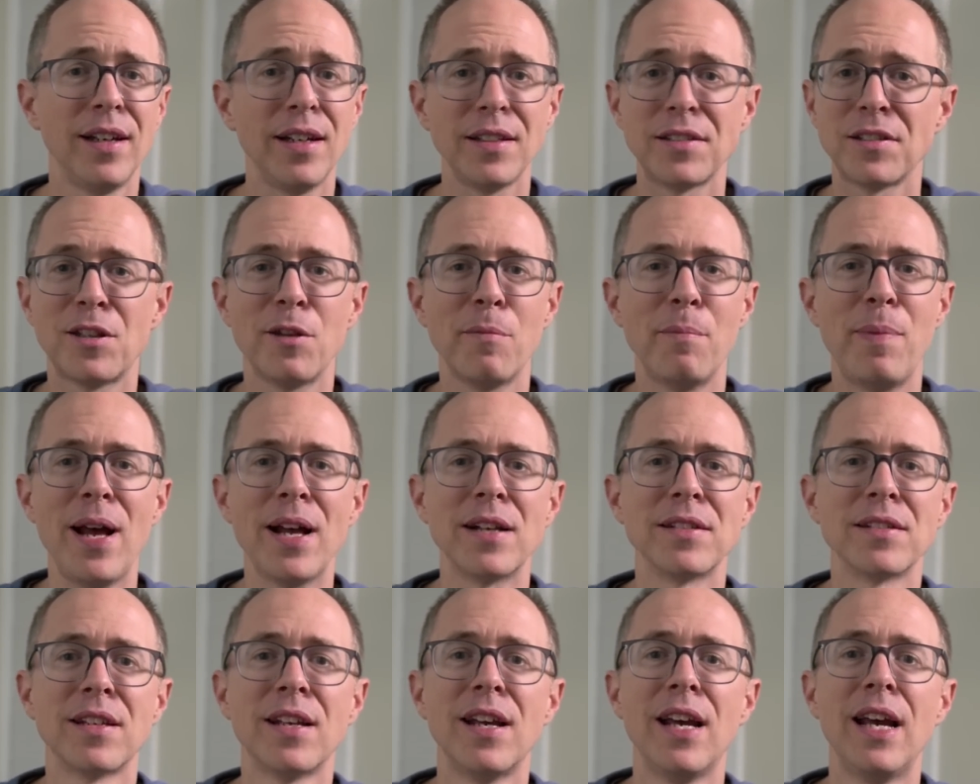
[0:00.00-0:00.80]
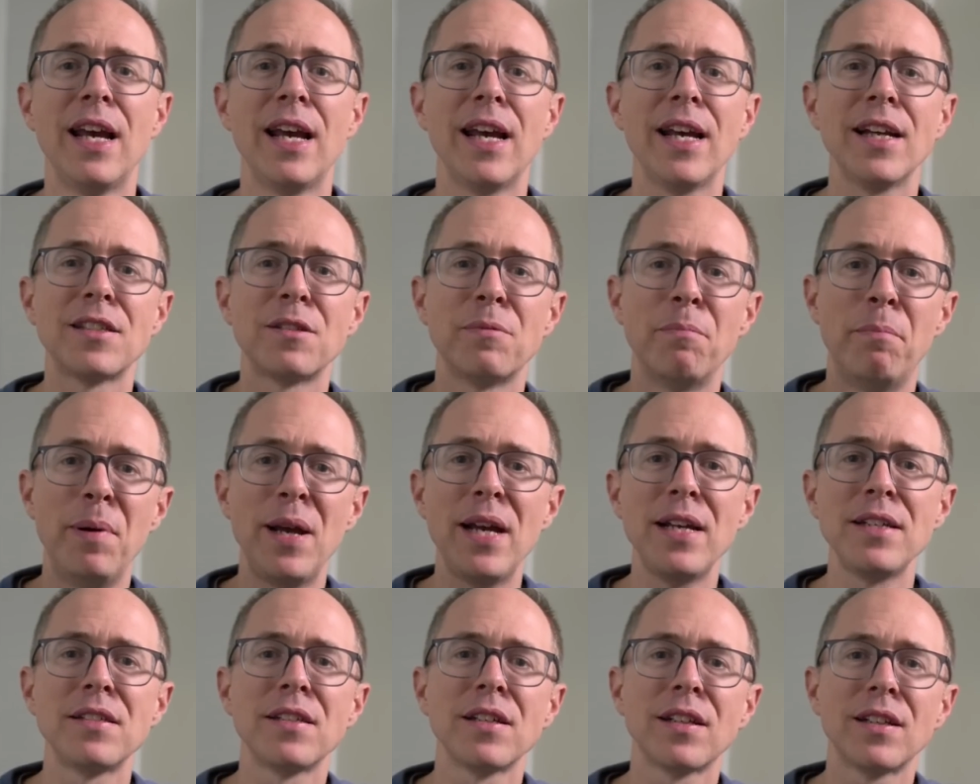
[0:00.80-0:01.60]
It's the best. It's
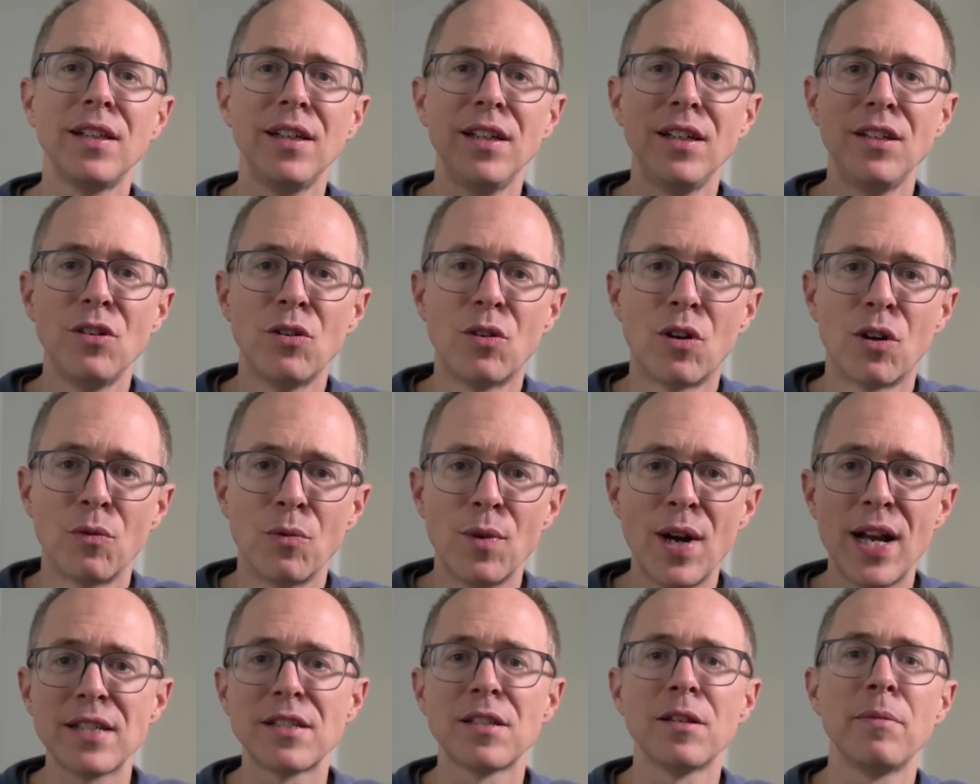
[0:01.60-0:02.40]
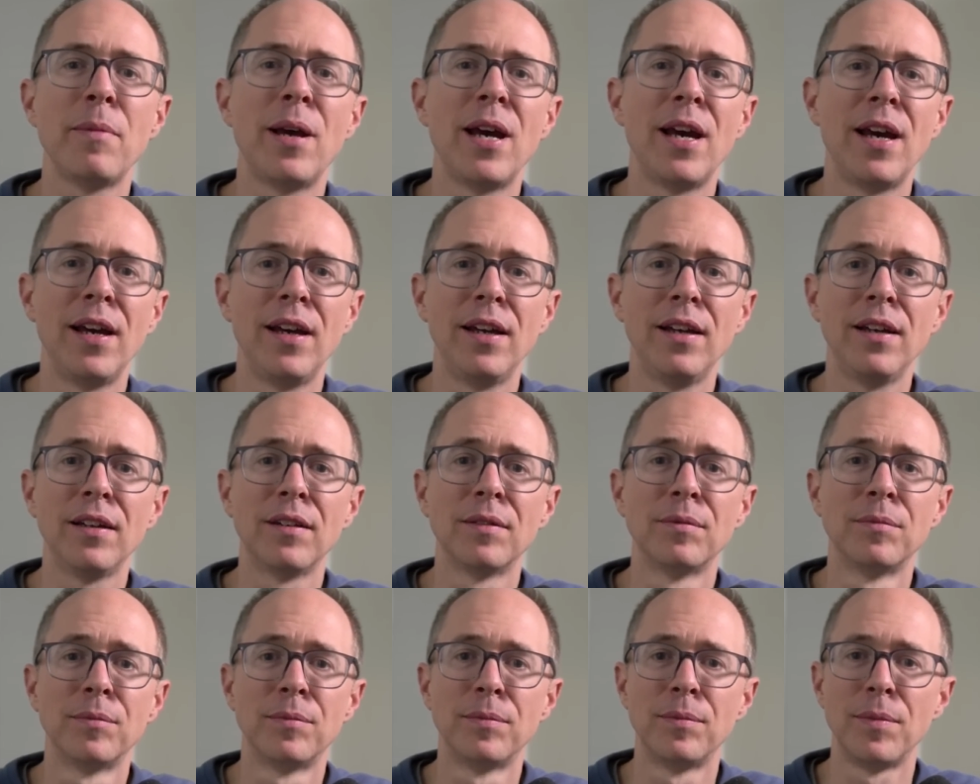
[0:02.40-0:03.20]
basically your
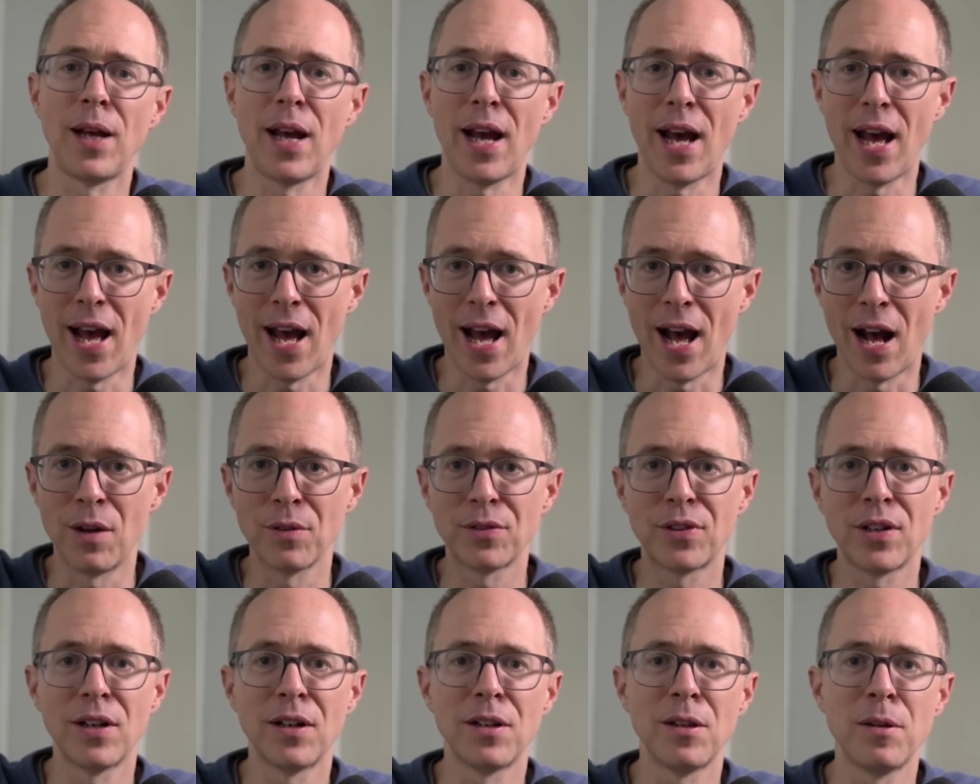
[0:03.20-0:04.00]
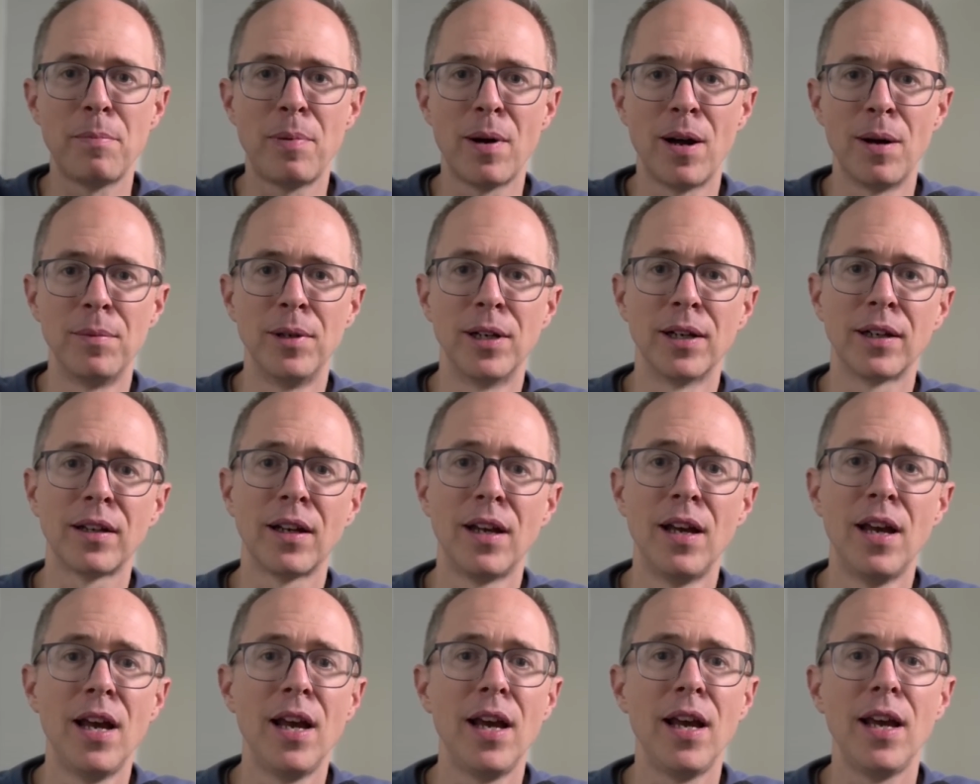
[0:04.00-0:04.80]
resume out there in the
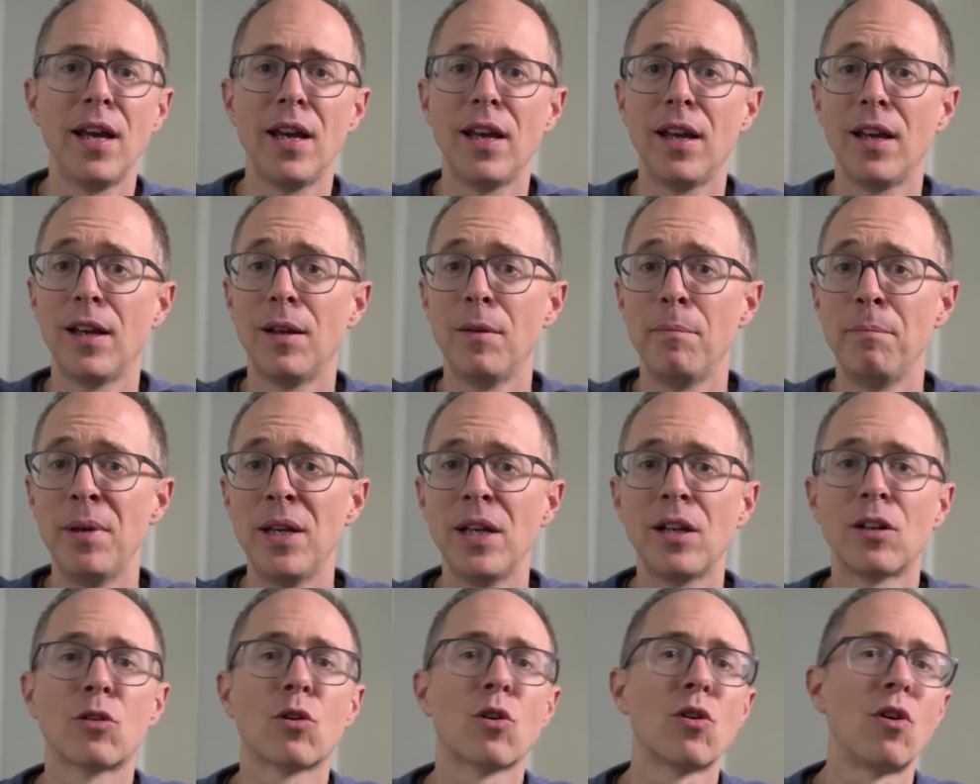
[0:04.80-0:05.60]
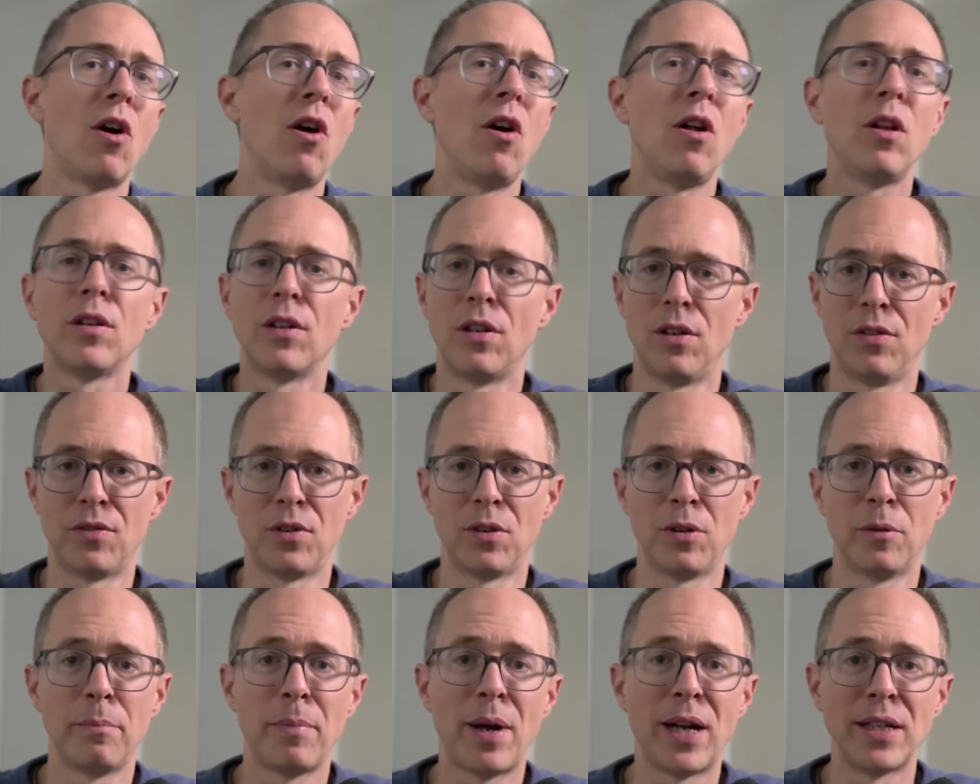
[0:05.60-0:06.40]
public being crawled
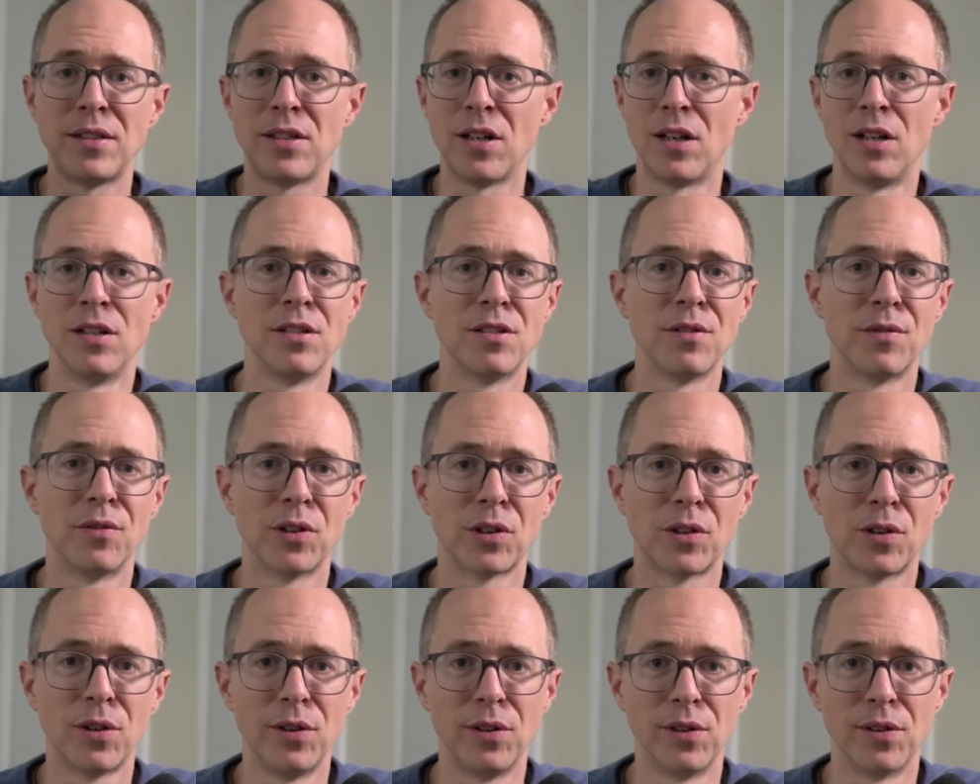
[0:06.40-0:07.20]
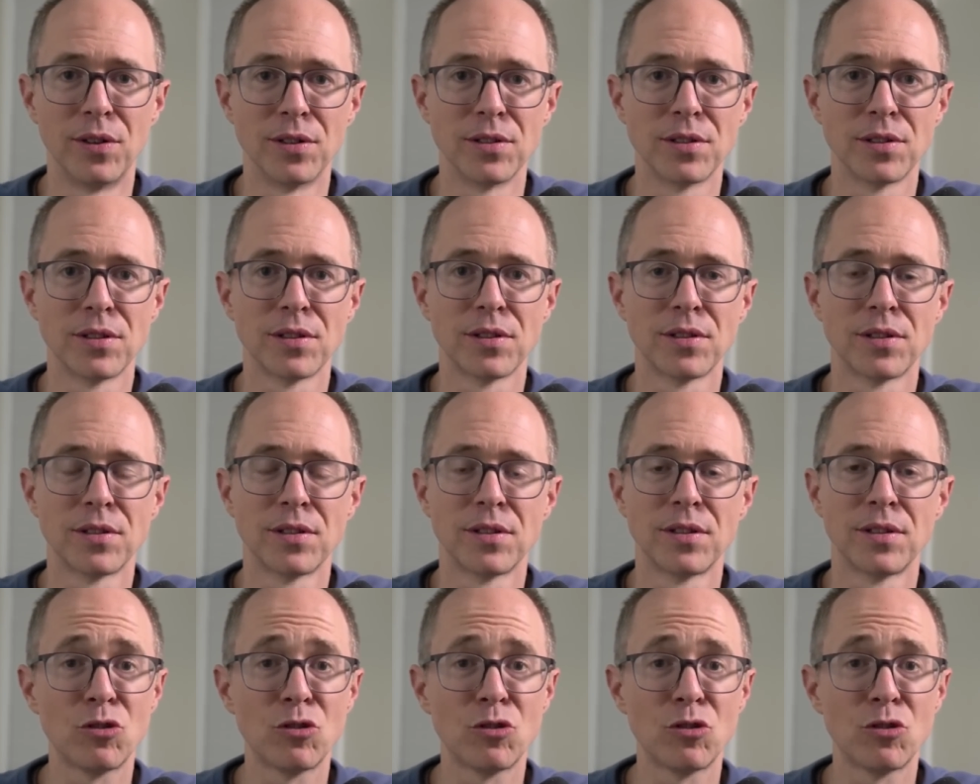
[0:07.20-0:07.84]
over by tons of recruiters.